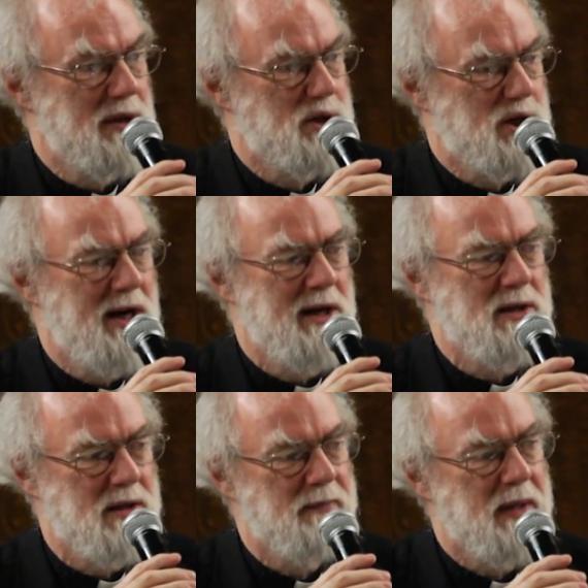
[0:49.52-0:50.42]
with
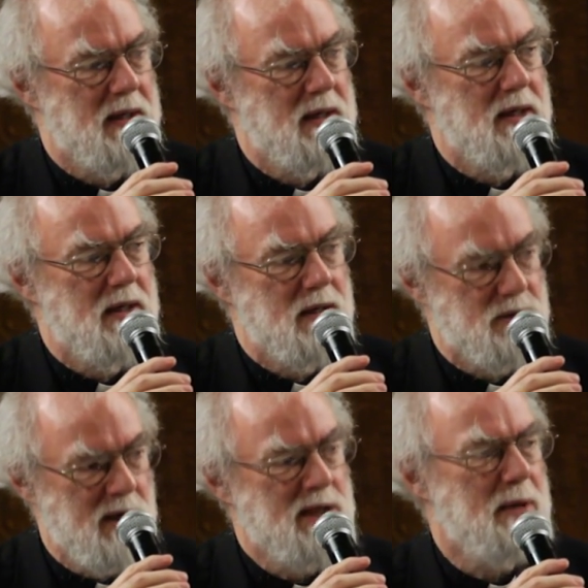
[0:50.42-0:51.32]
trying,
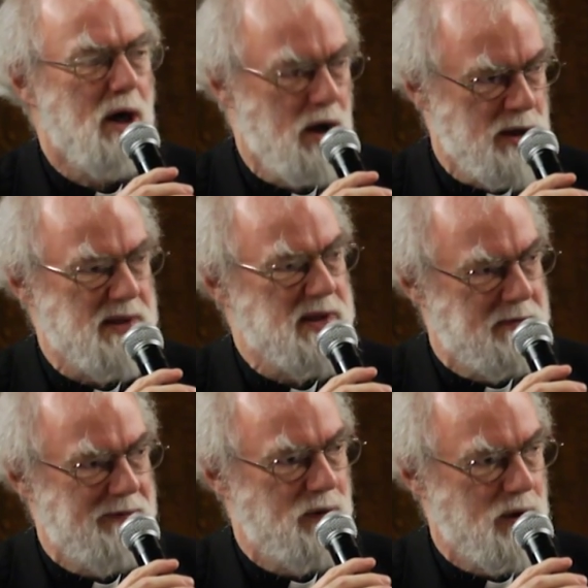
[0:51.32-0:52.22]
trying to be honest
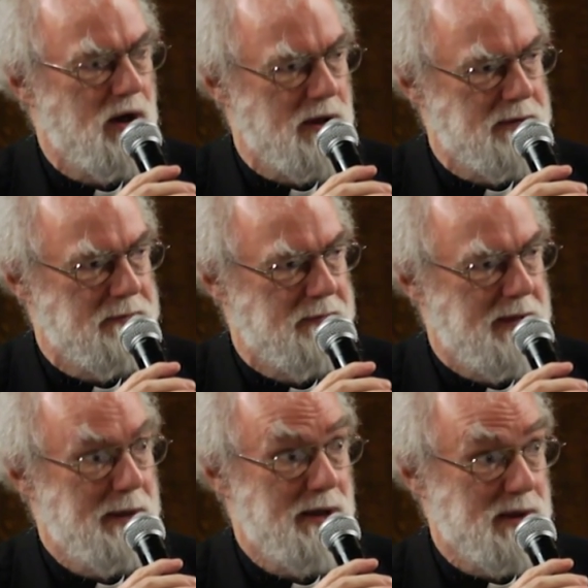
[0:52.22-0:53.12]
before God about